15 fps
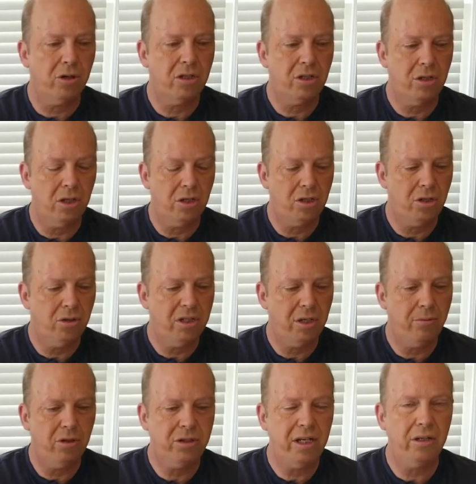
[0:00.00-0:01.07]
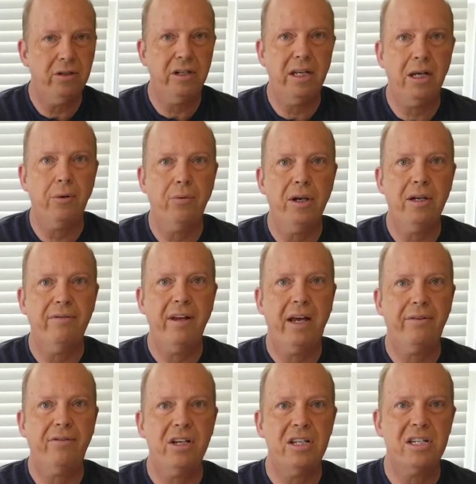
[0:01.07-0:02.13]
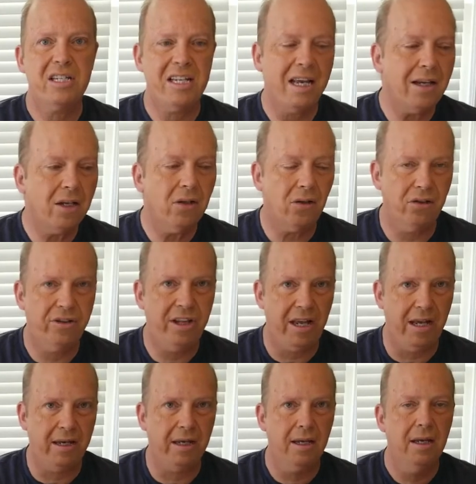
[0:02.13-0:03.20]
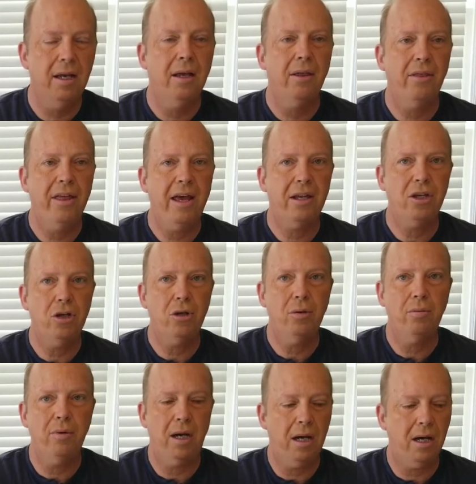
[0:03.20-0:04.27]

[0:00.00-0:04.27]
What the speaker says: Susie will tell you to get rid of every single thing that you